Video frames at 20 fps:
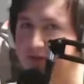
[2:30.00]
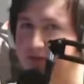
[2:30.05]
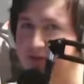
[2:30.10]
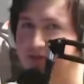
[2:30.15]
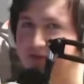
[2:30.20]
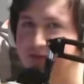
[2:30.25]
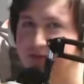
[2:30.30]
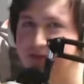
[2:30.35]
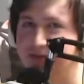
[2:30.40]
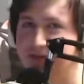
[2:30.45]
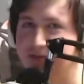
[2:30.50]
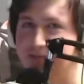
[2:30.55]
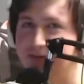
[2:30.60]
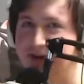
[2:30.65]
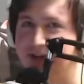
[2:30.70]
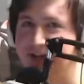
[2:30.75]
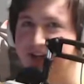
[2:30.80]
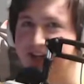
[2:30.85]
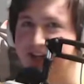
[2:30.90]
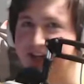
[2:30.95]
versus
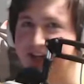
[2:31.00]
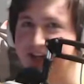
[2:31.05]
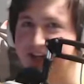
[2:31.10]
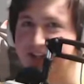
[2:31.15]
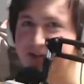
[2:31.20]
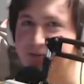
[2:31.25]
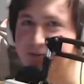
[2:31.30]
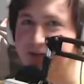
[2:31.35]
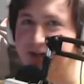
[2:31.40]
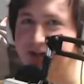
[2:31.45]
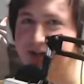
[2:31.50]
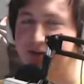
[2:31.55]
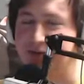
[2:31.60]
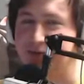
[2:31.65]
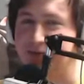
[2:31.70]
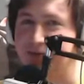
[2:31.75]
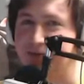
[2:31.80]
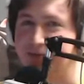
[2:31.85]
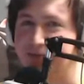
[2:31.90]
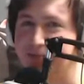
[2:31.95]
Pancakes, which I host
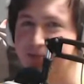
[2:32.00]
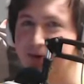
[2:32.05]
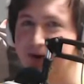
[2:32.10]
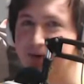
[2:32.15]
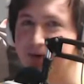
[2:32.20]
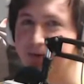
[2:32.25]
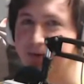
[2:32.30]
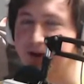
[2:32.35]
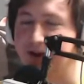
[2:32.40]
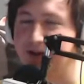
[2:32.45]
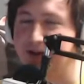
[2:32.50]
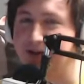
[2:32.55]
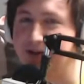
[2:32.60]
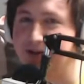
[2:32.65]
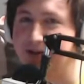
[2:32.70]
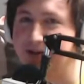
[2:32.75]
with Brant Range.